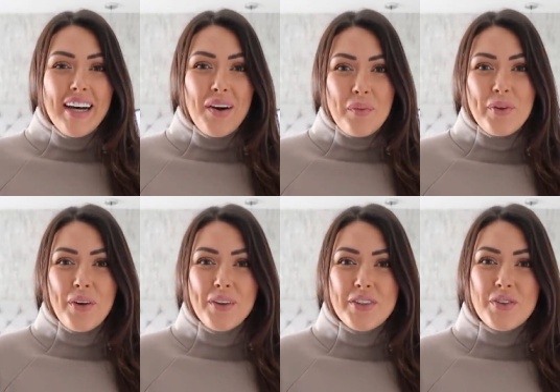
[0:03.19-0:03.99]
I hope you're
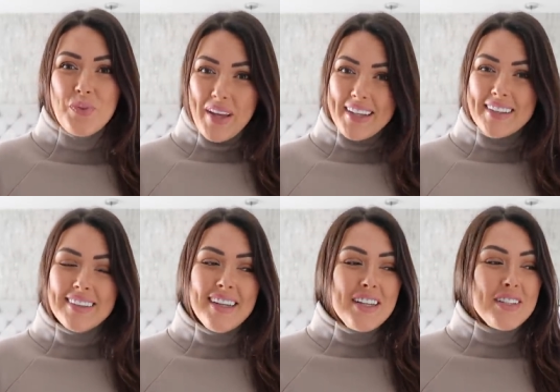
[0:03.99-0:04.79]
all doing
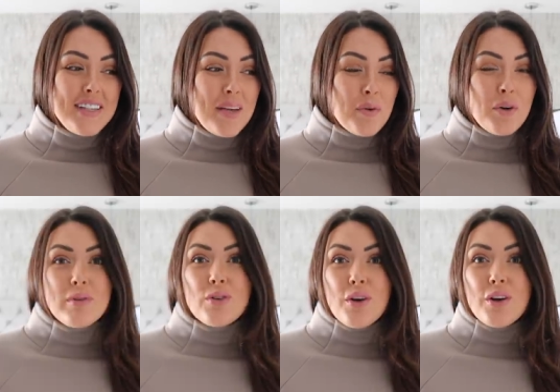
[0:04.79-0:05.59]
well. Today we're going to
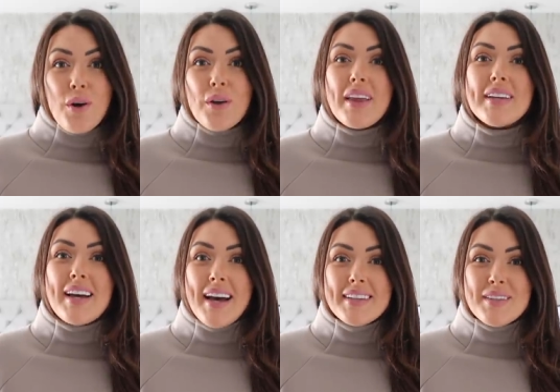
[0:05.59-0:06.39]
be talking all things
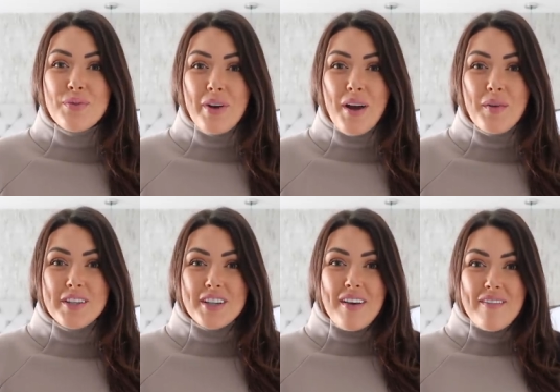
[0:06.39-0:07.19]
activewear,
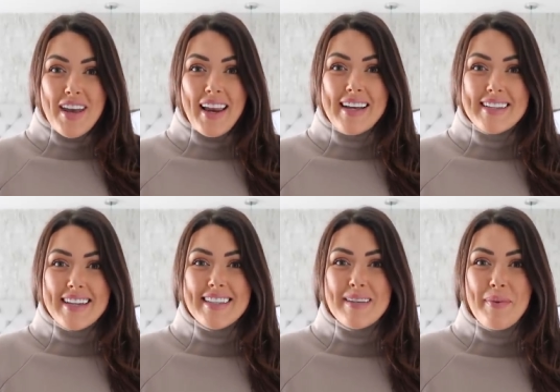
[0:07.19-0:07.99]
which I am very
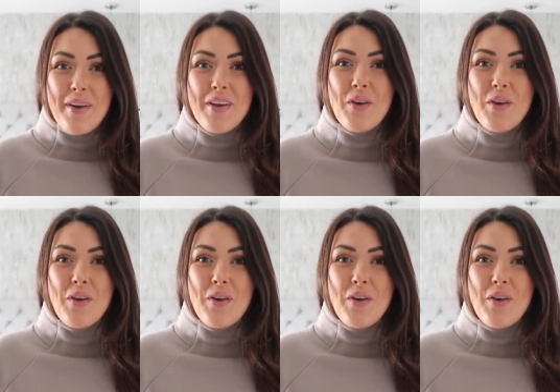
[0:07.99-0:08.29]
excited about.